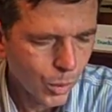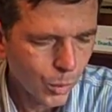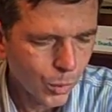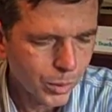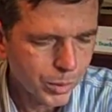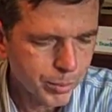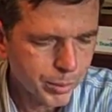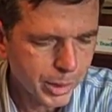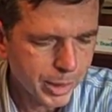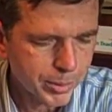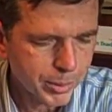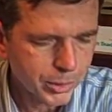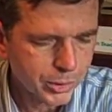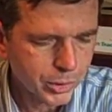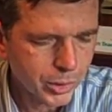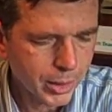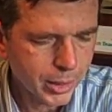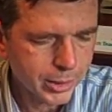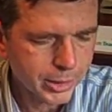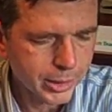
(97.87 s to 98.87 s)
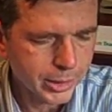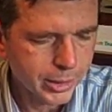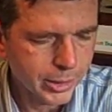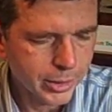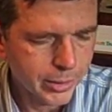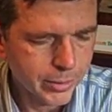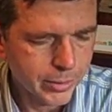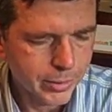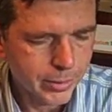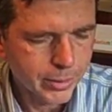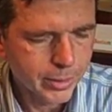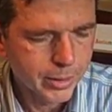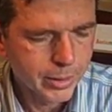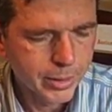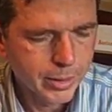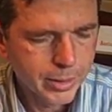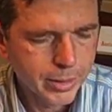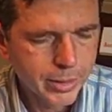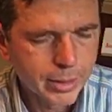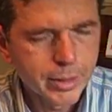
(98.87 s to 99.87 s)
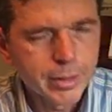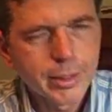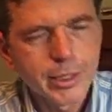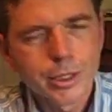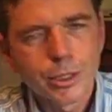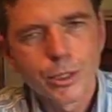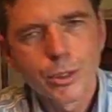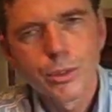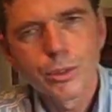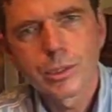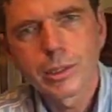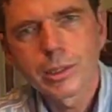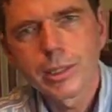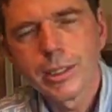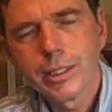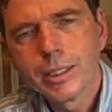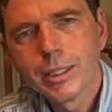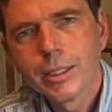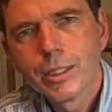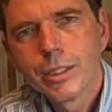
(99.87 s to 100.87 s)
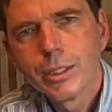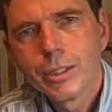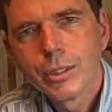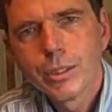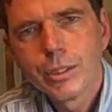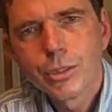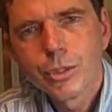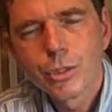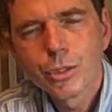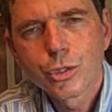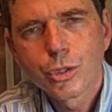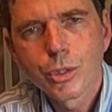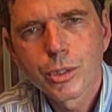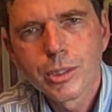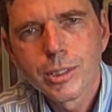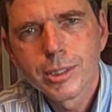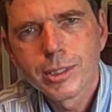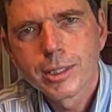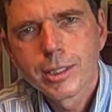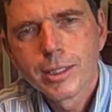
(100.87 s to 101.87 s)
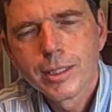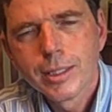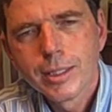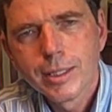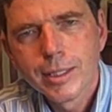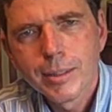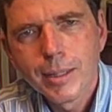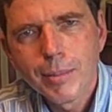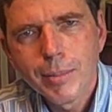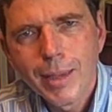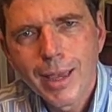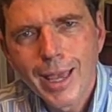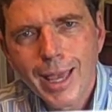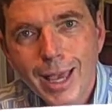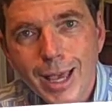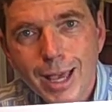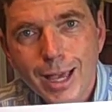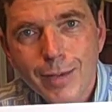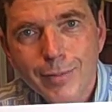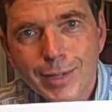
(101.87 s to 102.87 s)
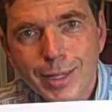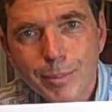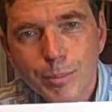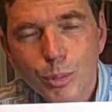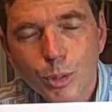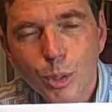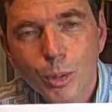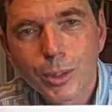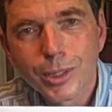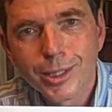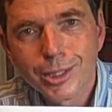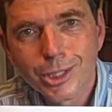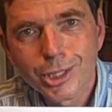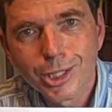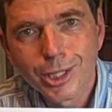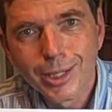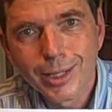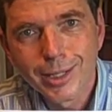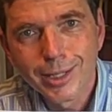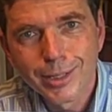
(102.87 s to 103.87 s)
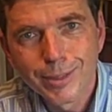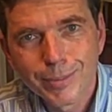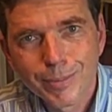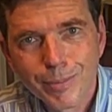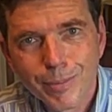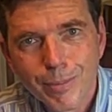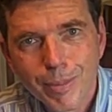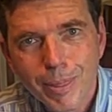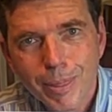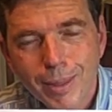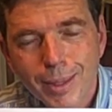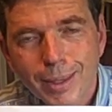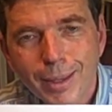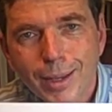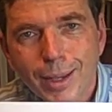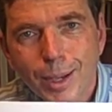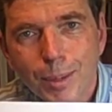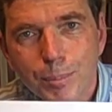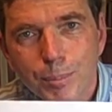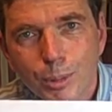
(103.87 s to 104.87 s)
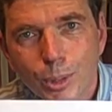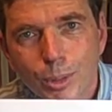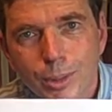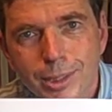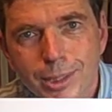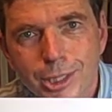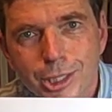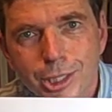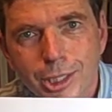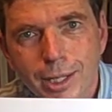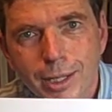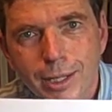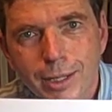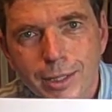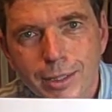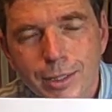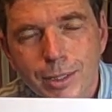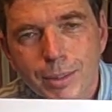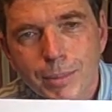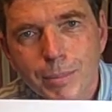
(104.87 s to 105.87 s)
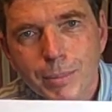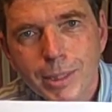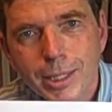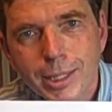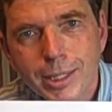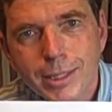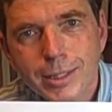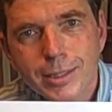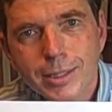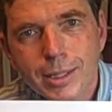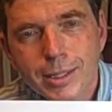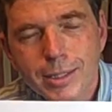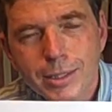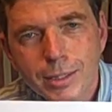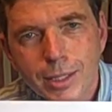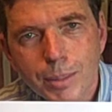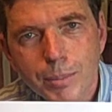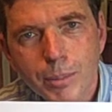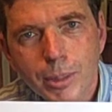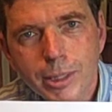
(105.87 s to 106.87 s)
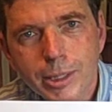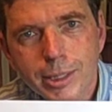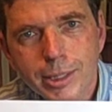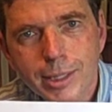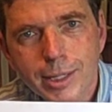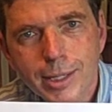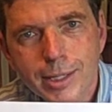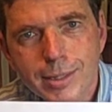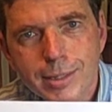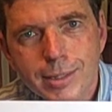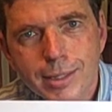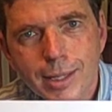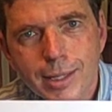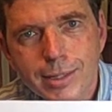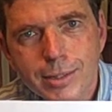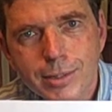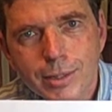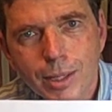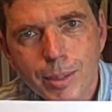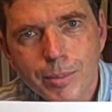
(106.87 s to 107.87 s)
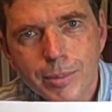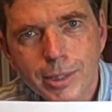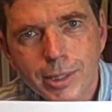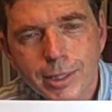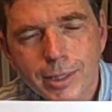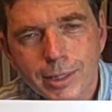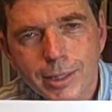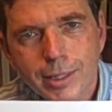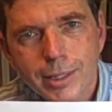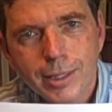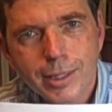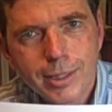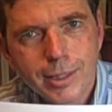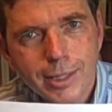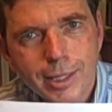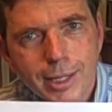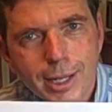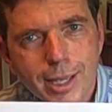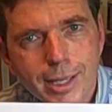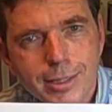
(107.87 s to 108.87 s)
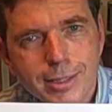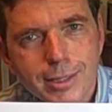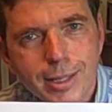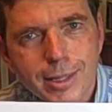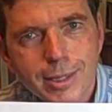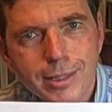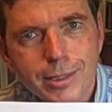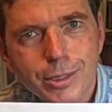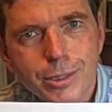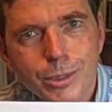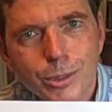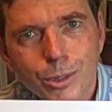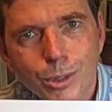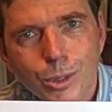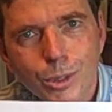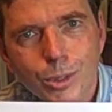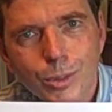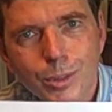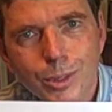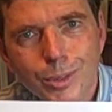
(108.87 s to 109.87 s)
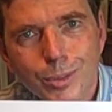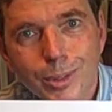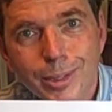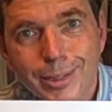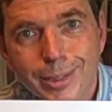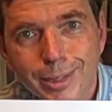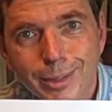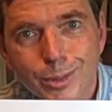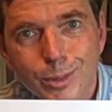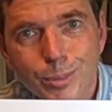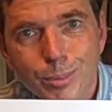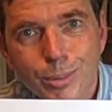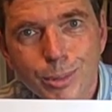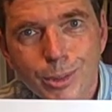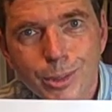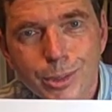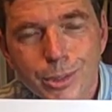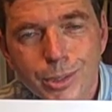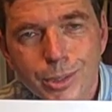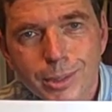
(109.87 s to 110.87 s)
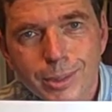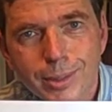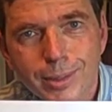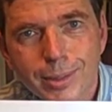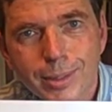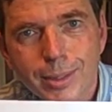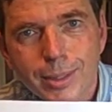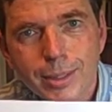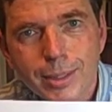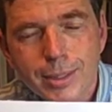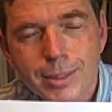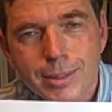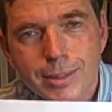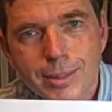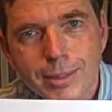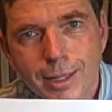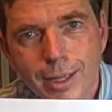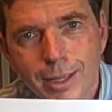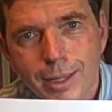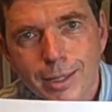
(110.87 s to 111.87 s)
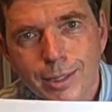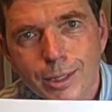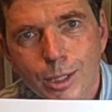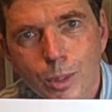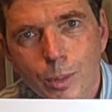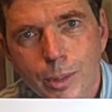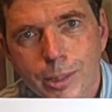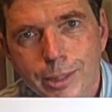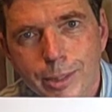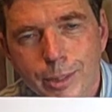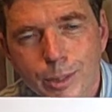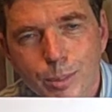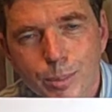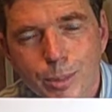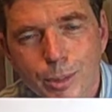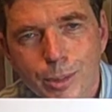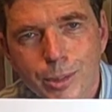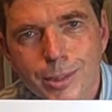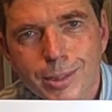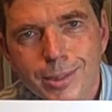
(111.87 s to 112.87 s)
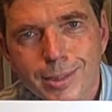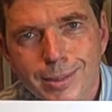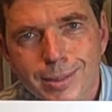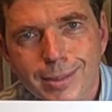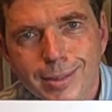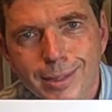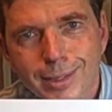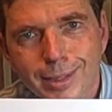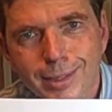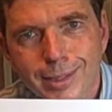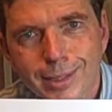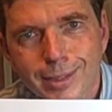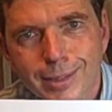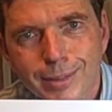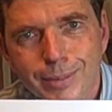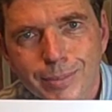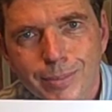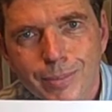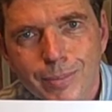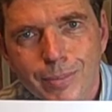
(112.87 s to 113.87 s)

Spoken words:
When people talk together, they usually shouldn't have a broken chain. A broken chain means that somebody has said something that has nothing to do with what the other person said or what the other person is thinking.